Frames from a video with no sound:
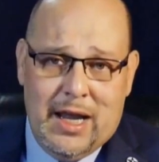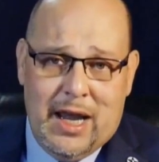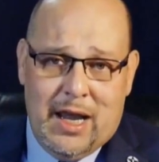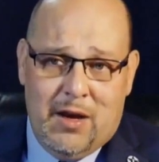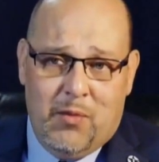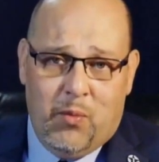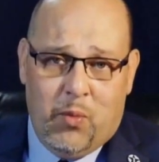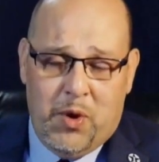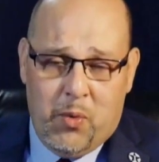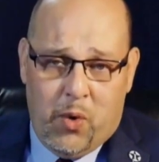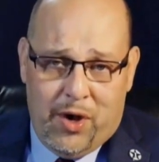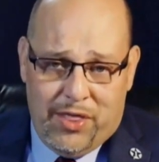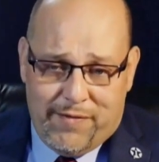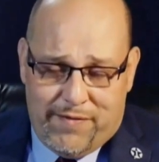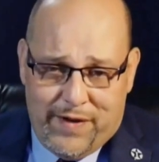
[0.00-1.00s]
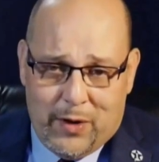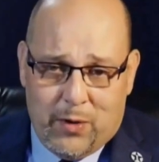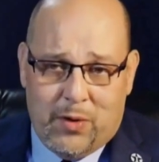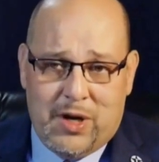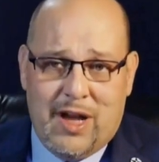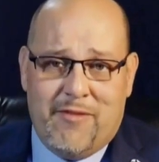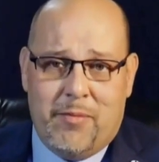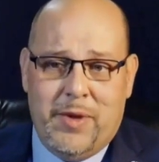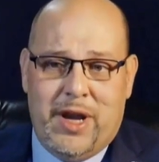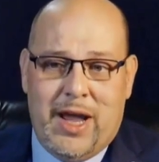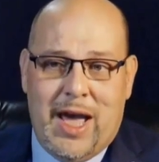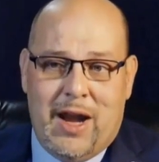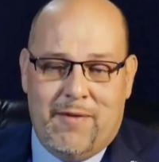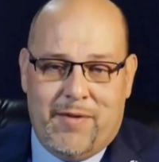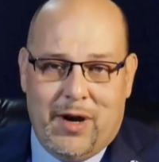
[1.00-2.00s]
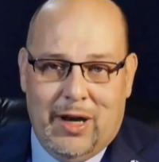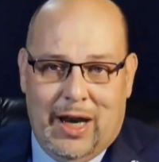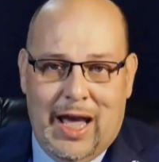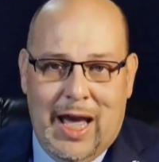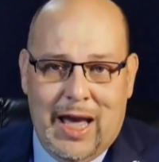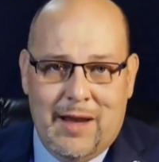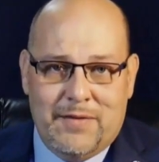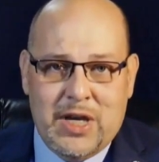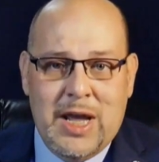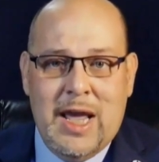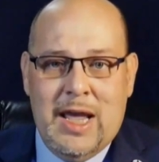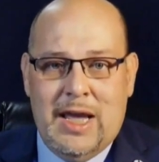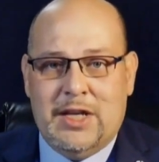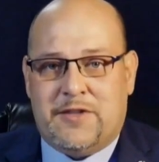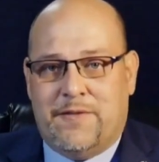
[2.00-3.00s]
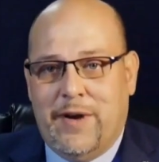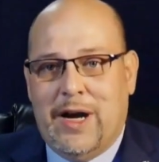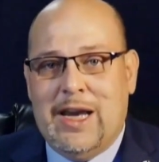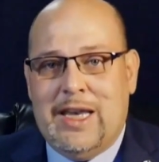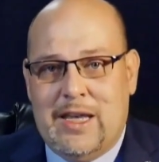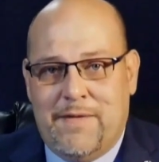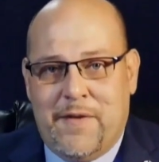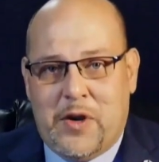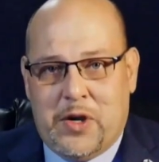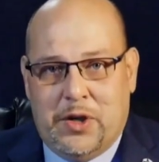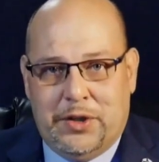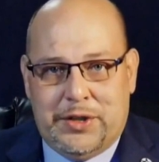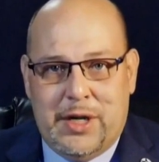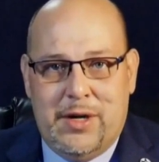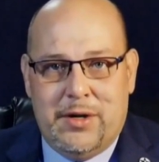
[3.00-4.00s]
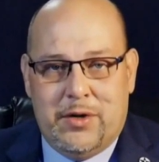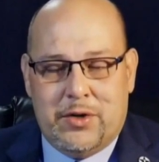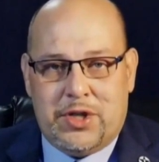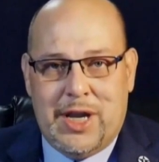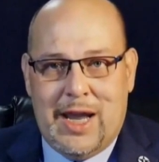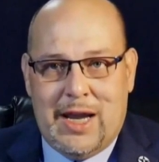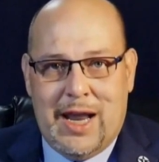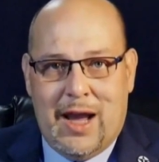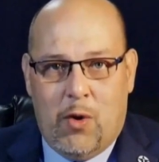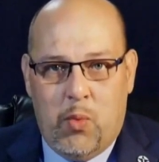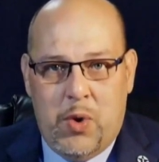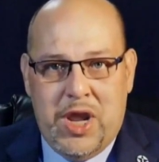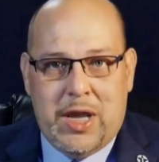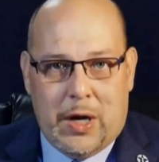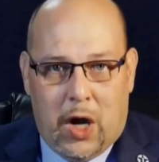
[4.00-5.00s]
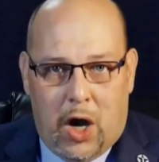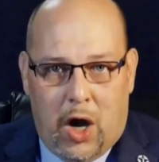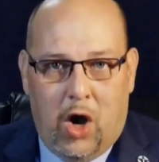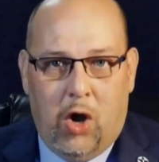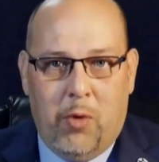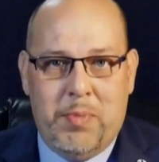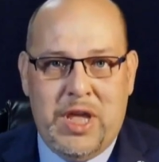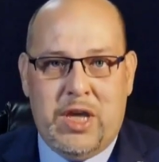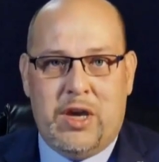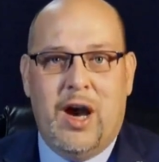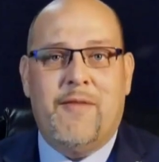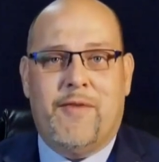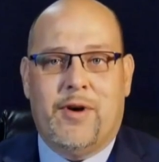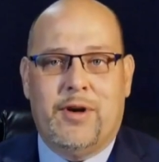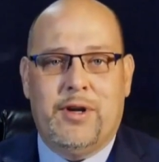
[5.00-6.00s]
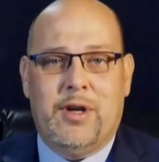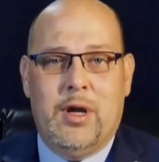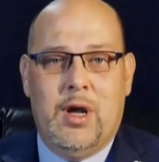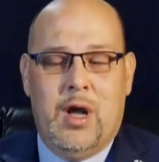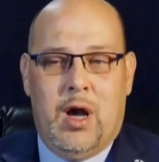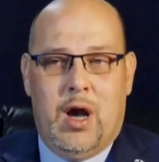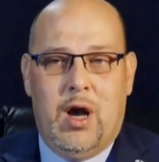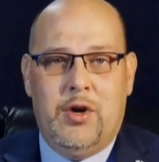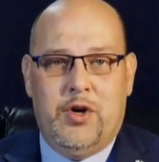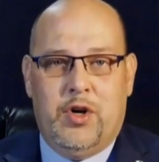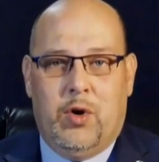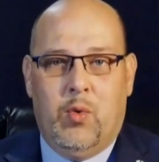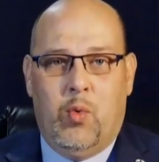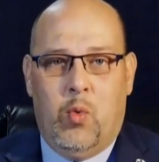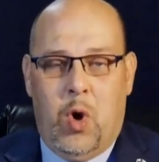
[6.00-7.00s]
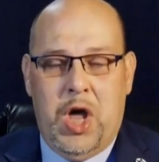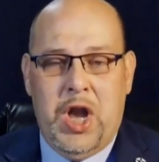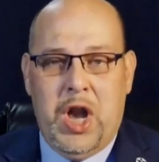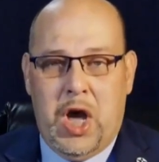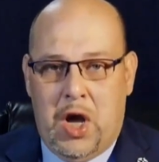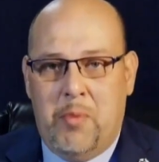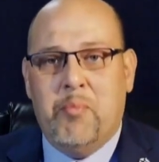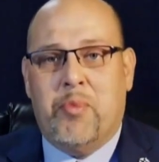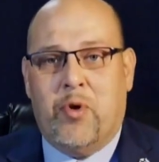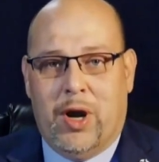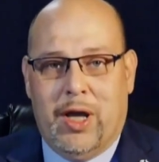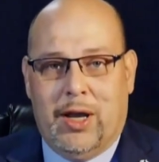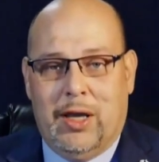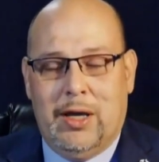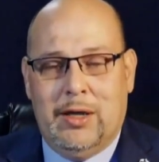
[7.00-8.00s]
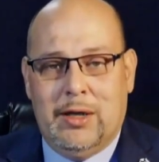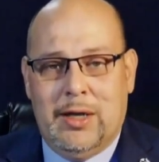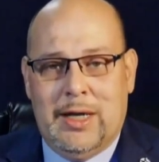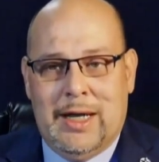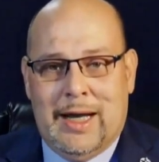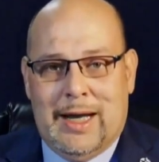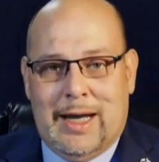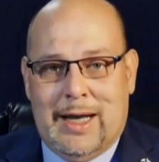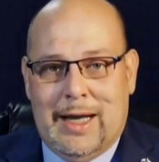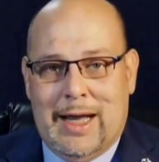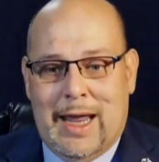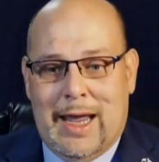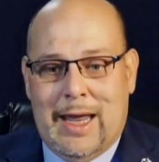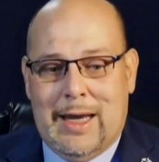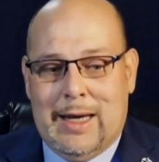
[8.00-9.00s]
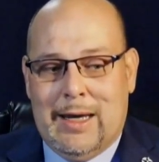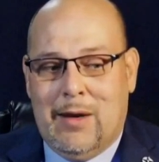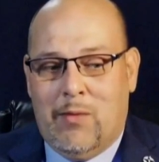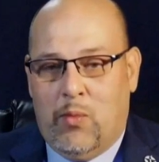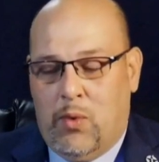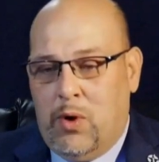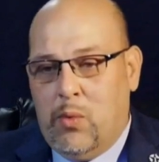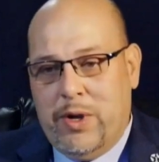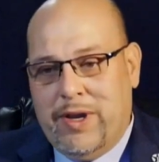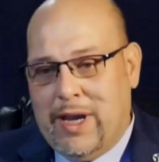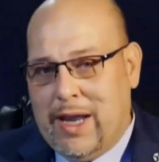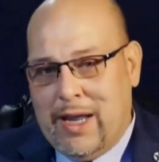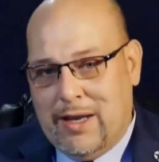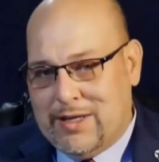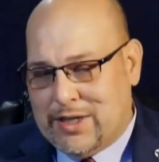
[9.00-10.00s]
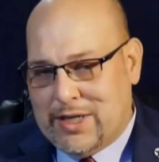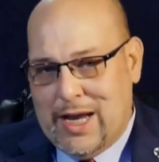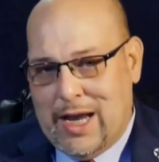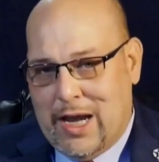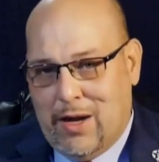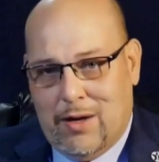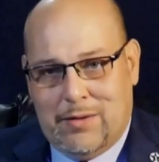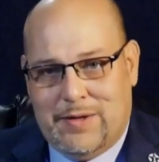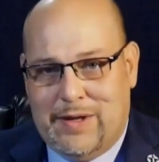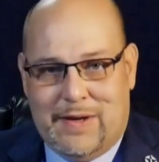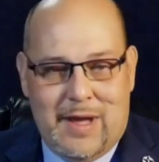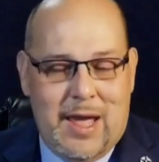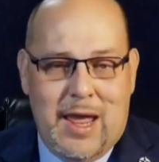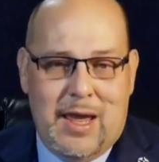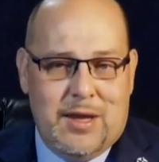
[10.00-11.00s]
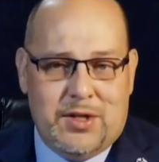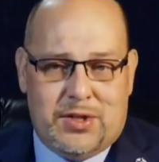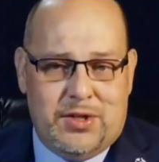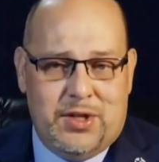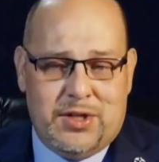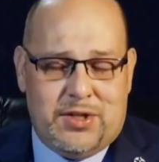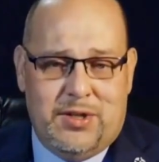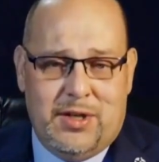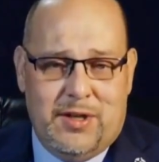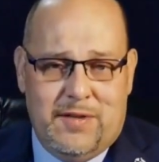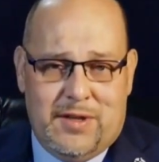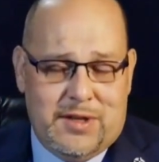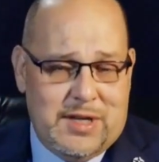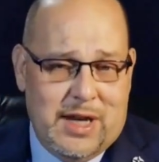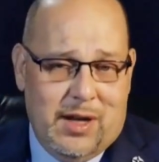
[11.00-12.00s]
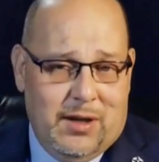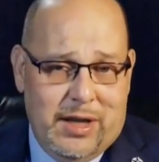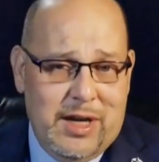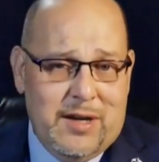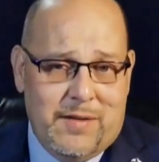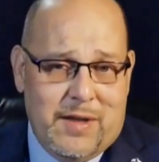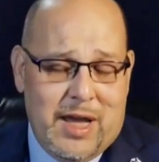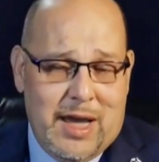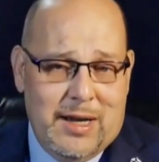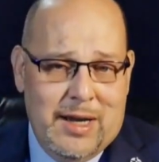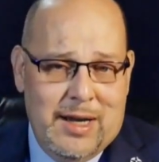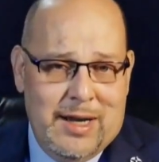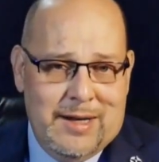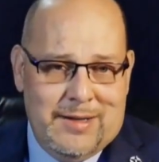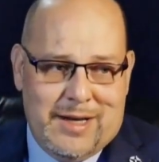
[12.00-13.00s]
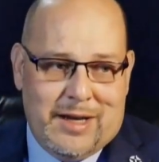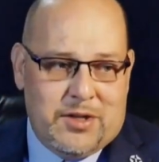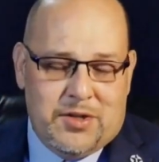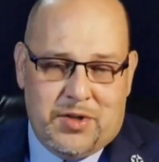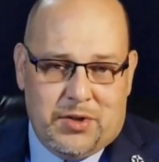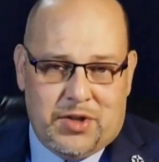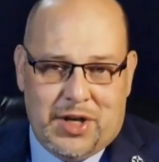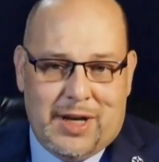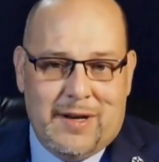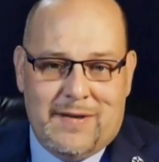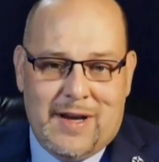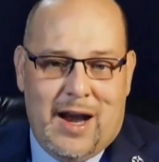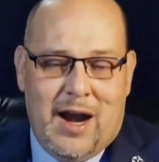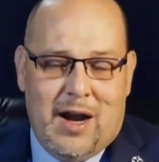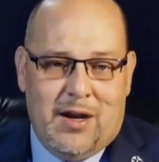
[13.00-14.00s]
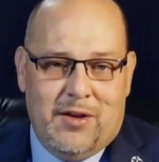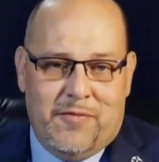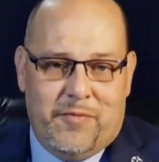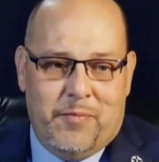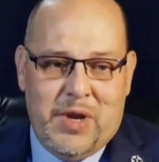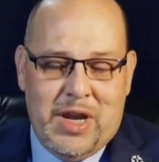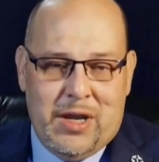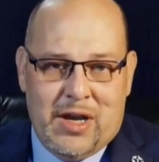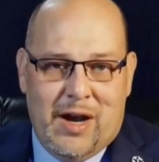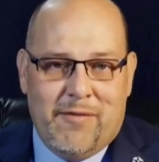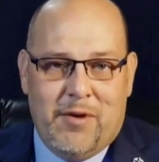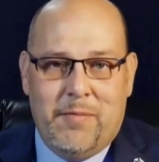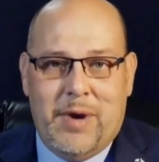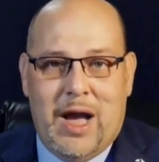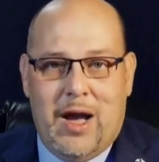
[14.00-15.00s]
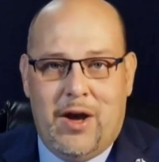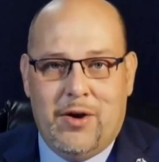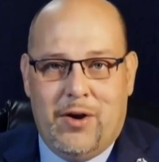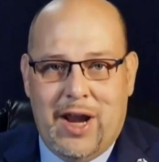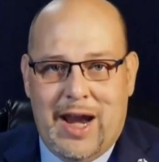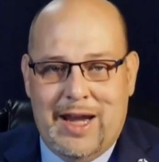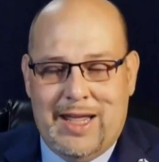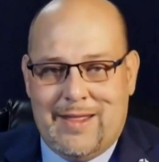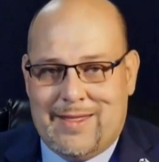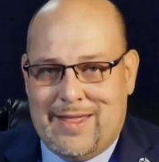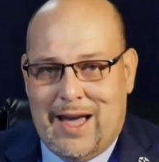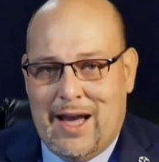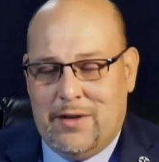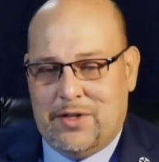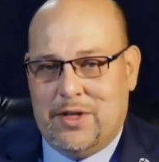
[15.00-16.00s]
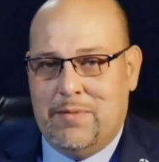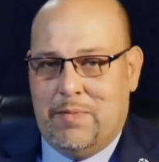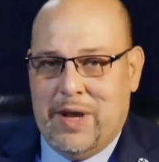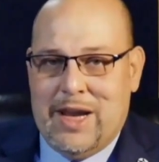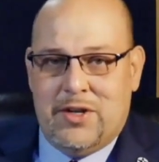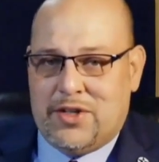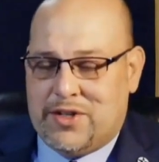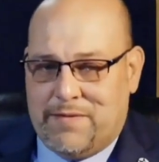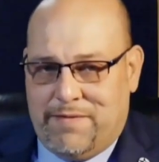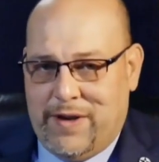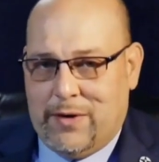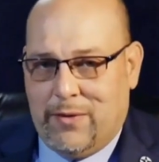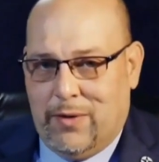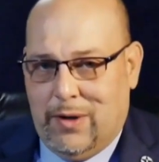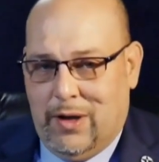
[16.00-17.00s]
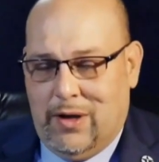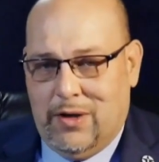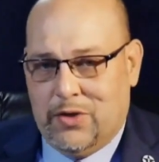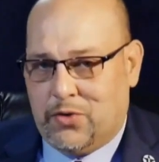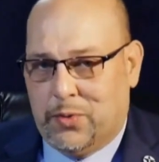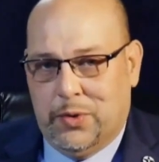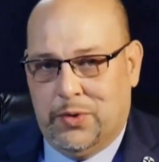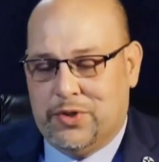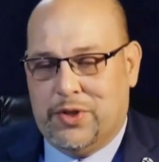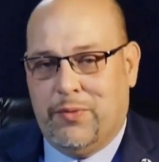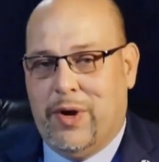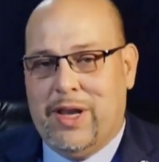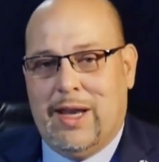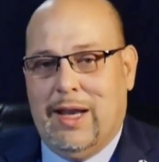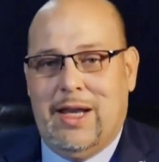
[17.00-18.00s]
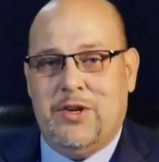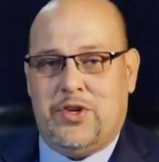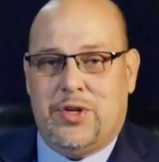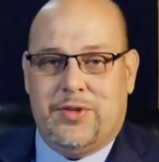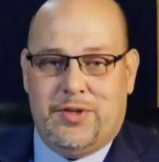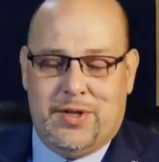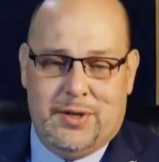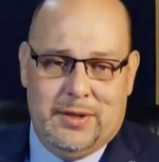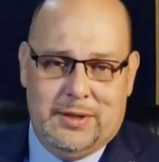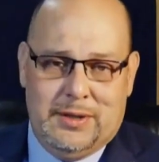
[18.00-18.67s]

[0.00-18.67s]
and we want the federal government out of our lives, it's very difficult to understand how we can all be governed under one umbrella. And what we see here today is just the tail end of that. Texans are sick and tired of being governed by 180,000 pages of federal laws, rules, and regulations.